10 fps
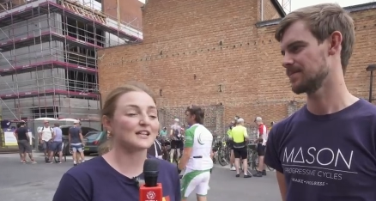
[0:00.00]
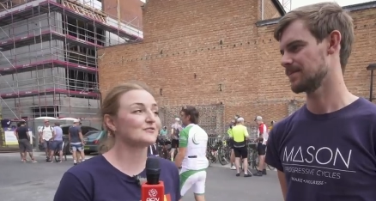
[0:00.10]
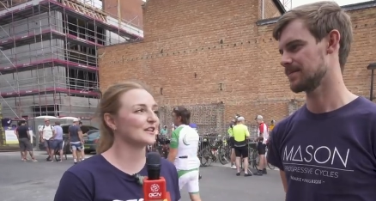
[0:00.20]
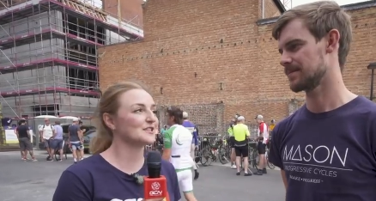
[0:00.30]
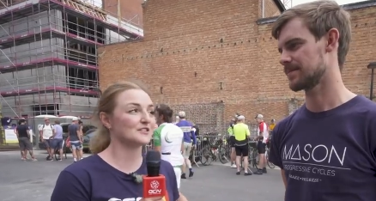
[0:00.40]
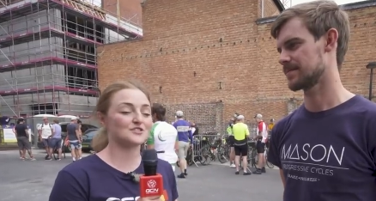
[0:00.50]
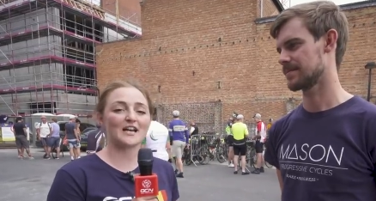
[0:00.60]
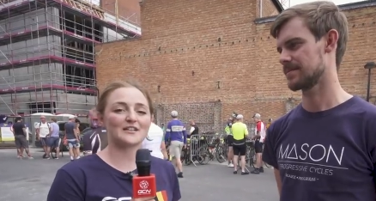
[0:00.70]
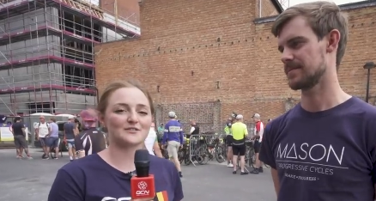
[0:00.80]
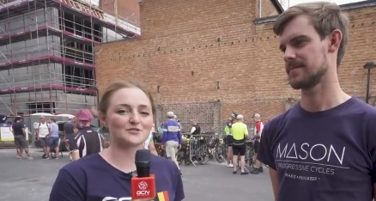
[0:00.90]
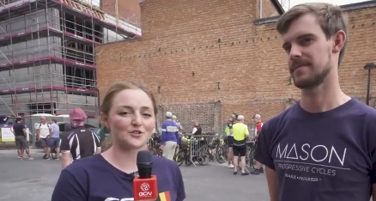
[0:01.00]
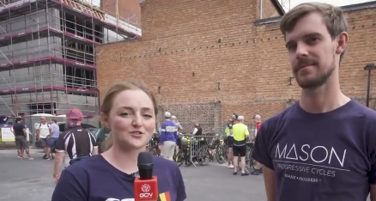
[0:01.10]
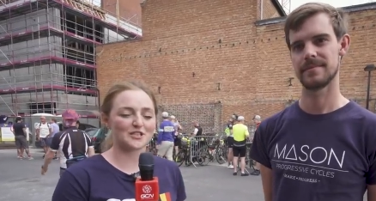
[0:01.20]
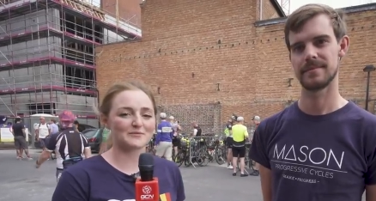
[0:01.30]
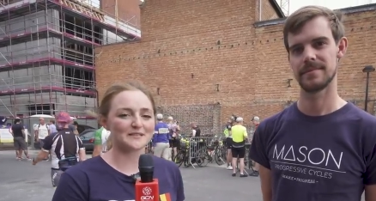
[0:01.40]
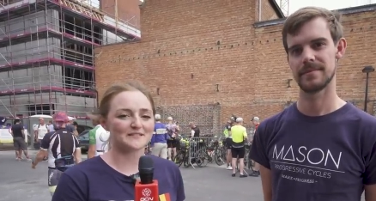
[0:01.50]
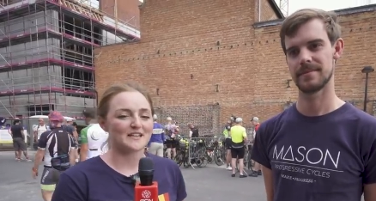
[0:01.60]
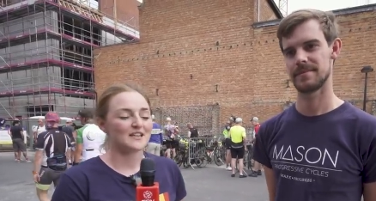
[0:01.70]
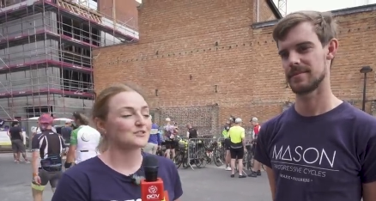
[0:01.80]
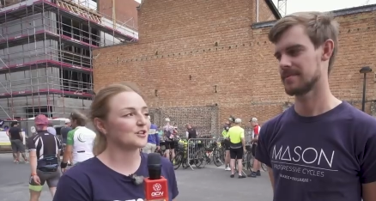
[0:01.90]
Speaker 1: and friend of the channel, Josh Ibbett.
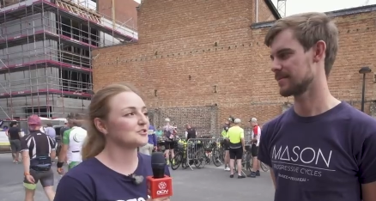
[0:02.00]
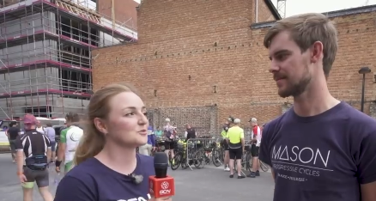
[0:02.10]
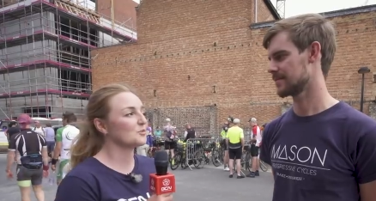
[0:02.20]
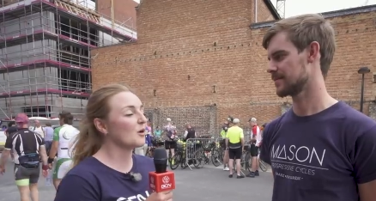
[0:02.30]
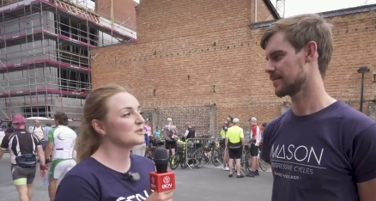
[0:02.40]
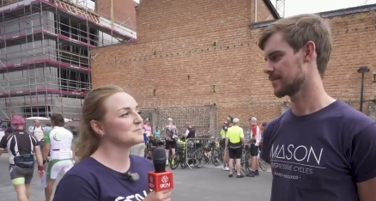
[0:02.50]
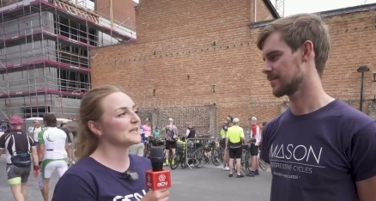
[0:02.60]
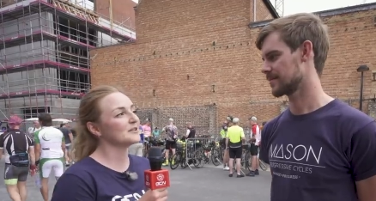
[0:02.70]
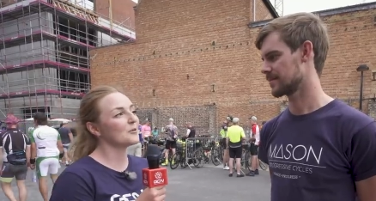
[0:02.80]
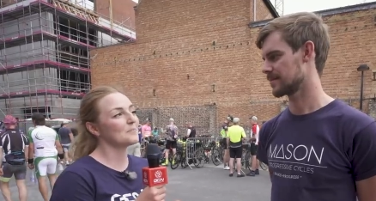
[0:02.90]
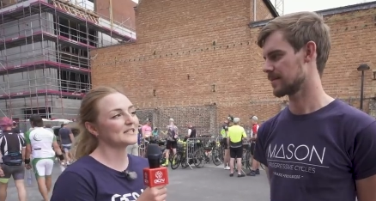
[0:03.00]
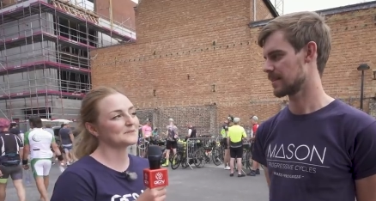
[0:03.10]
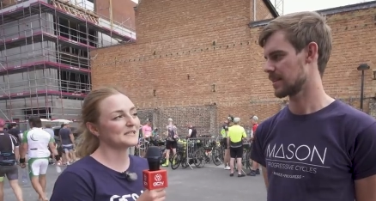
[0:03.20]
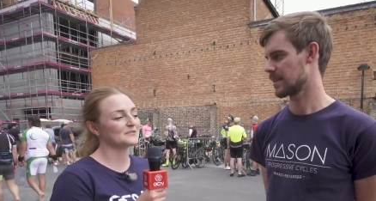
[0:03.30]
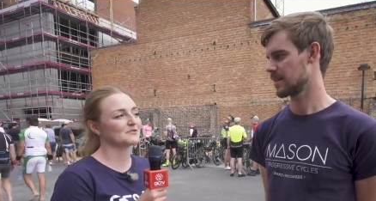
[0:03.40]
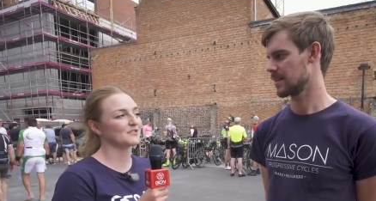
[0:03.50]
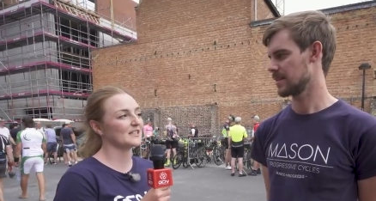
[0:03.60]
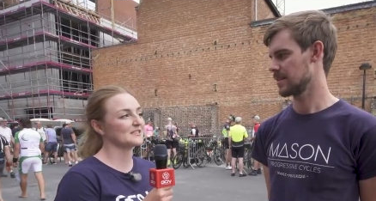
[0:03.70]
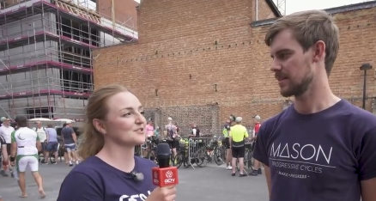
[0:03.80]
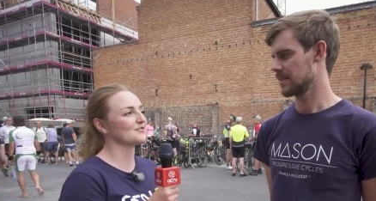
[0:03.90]
Josh, what would be your best piece of
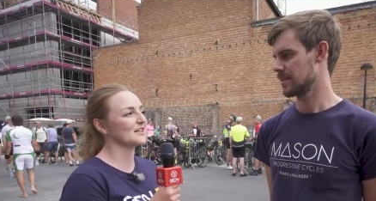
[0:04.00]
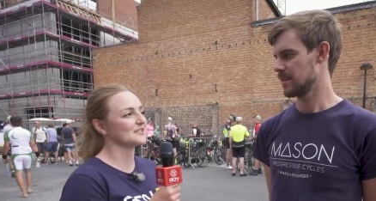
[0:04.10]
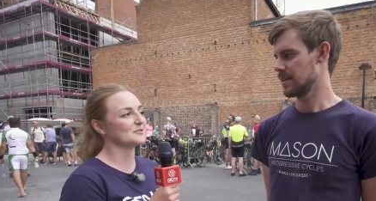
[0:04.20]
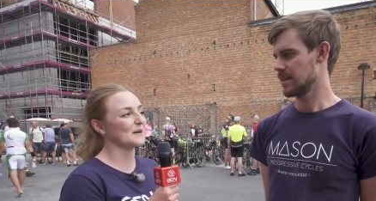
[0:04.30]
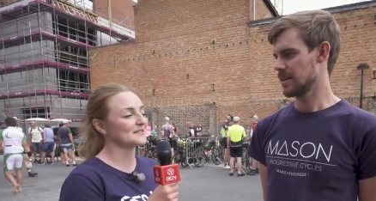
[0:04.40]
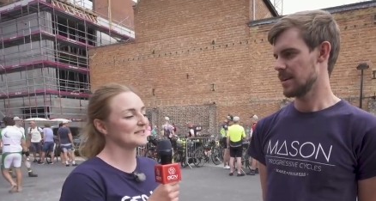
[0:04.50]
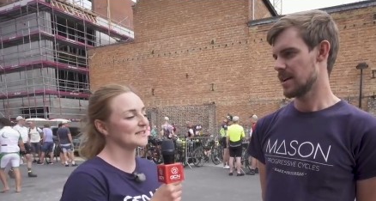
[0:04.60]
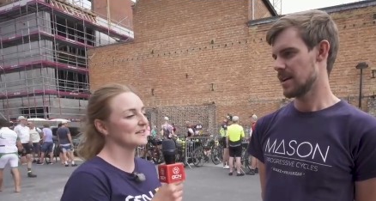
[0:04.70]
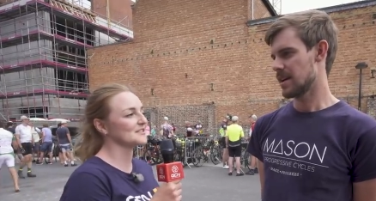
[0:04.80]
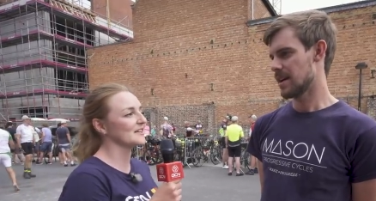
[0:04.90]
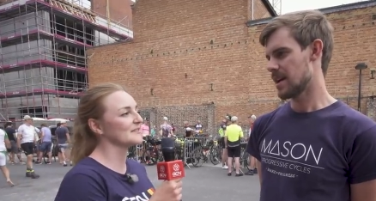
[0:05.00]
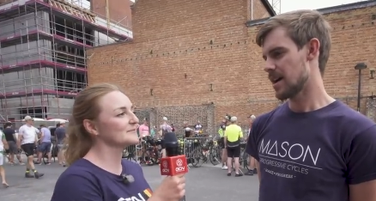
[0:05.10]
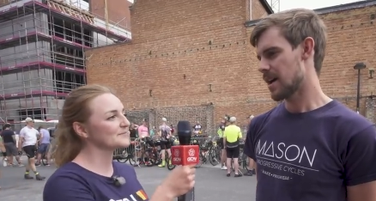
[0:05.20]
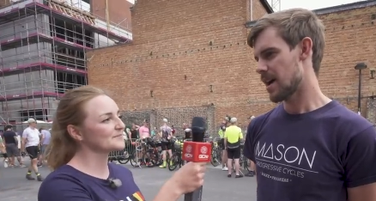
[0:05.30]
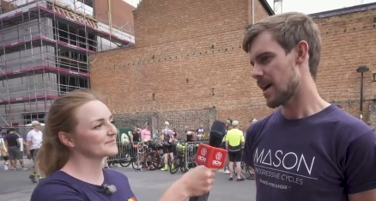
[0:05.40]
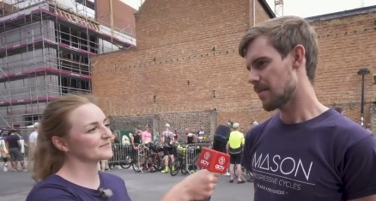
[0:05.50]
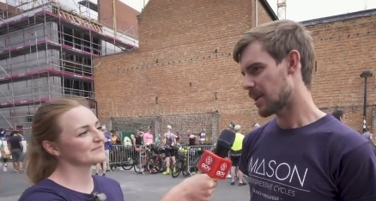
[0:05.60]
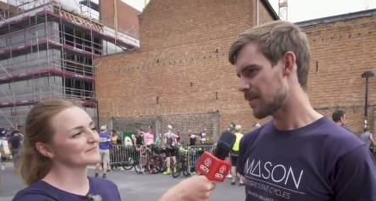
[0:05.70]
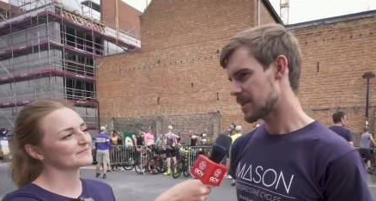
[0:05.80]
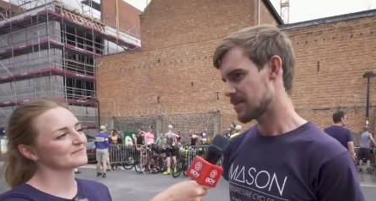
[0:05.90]
advice to the riders about to set out tonight?
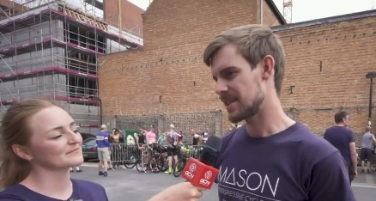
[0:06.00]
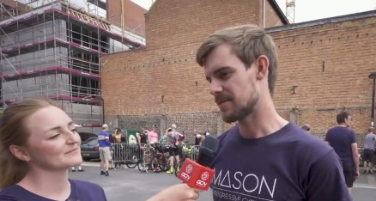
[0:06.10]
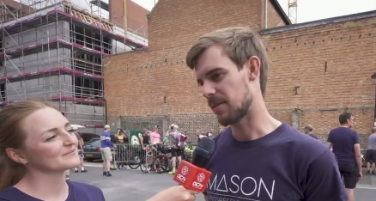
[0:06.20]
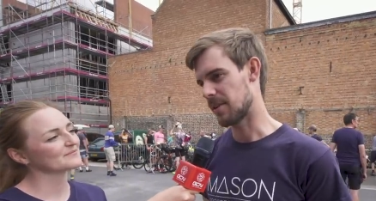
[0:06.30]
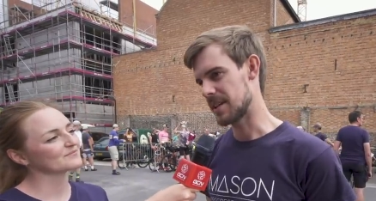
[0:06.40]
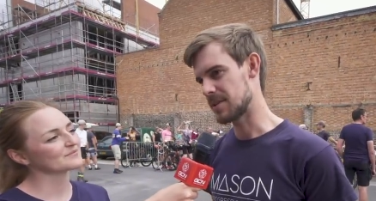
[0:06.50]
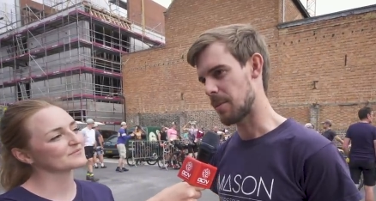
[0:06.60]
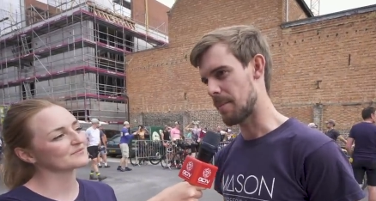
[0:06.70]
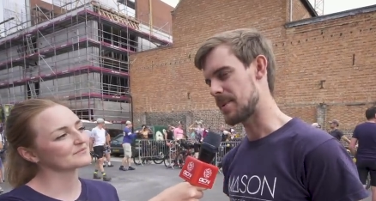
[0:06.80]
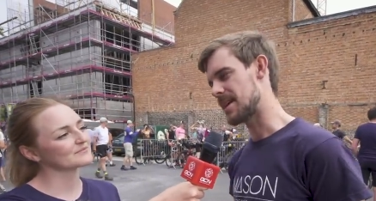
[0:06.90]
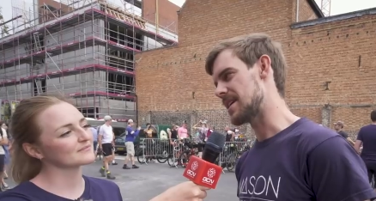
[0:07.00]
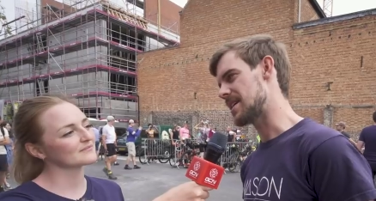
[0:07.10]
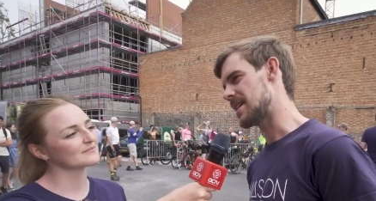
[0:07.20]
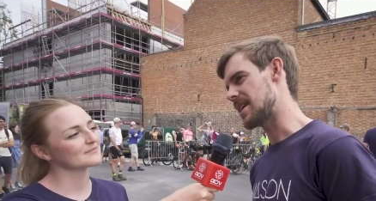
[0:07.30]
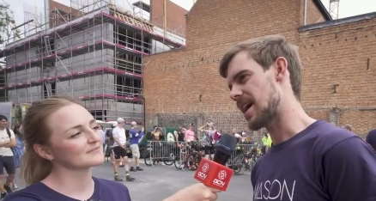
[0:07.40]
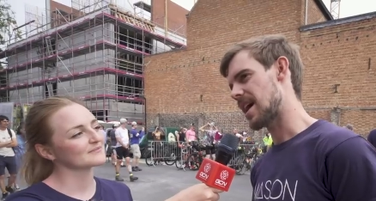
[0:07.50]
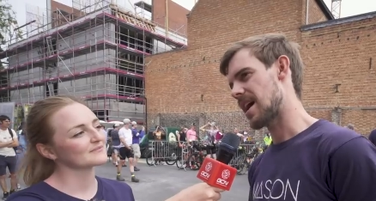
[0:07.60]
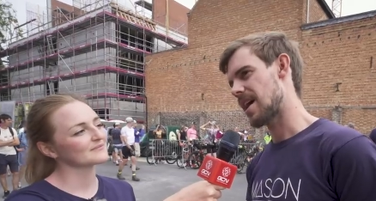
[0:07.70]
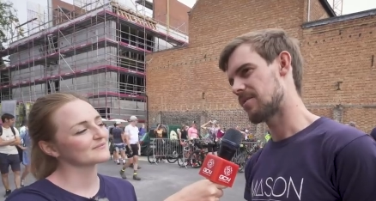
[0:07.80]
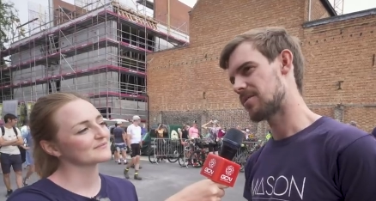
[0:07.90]
Speaker 2: My best piece of advice would be
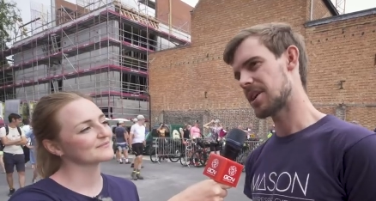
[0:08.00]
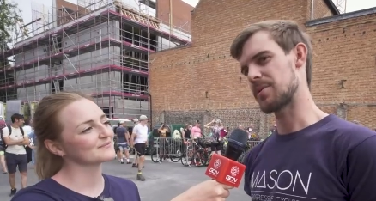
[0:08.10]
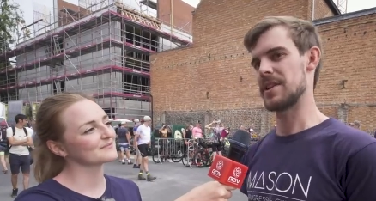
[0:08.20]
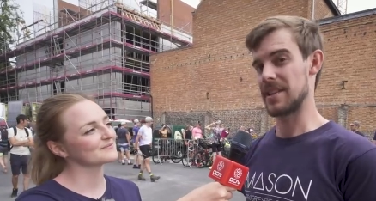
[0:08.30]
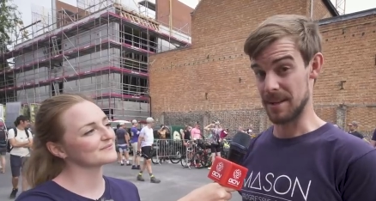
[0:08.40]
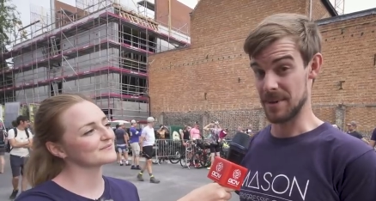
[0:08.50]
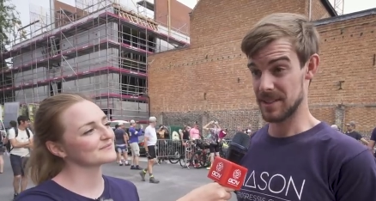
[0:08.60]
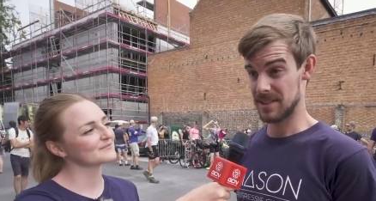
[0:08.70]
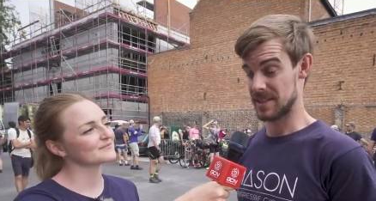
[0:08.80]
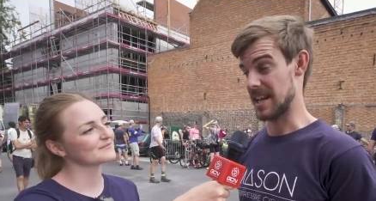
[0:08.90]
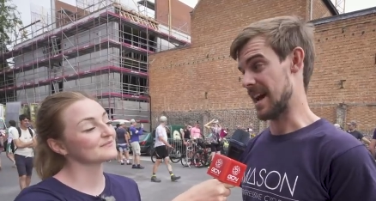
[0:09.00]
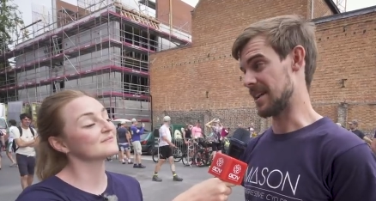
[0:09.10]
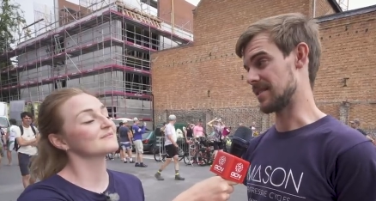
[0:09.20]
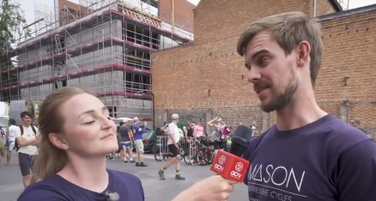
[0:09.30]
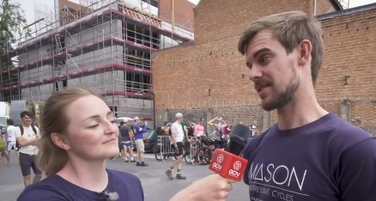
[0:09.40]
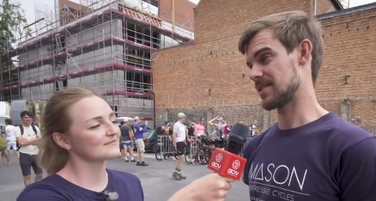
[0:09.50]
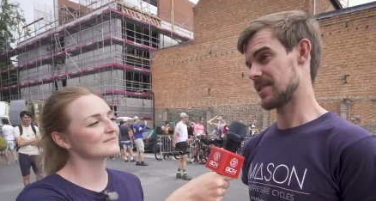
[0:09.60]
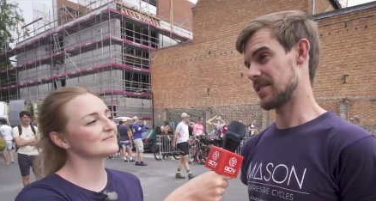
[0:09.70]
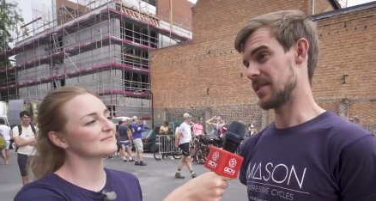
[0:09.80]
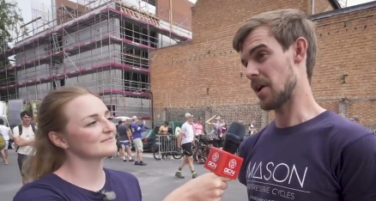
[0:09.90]
ride within your limits and
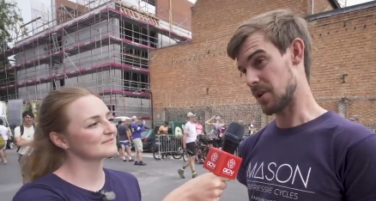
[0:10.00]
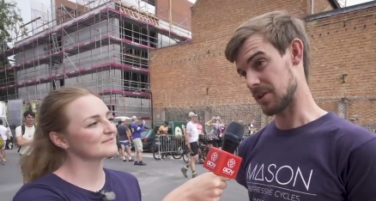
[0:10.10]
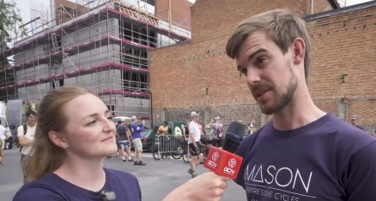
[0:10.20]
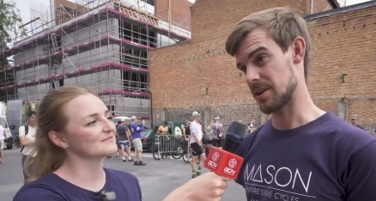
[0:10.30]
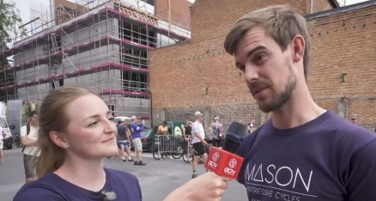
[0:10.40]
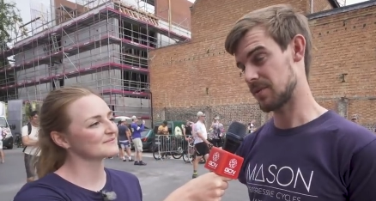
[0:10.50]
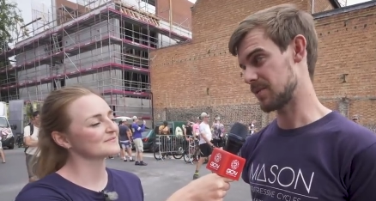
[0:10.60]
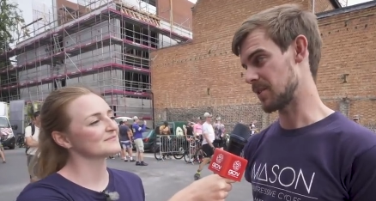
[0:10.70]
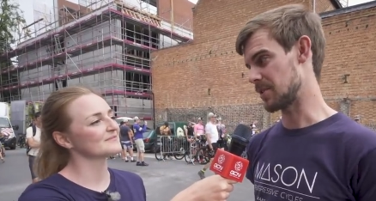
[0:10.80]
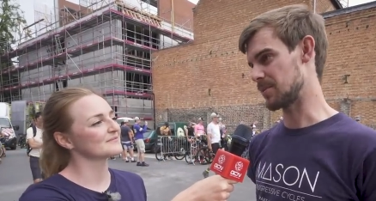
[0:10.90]
know yourself, know your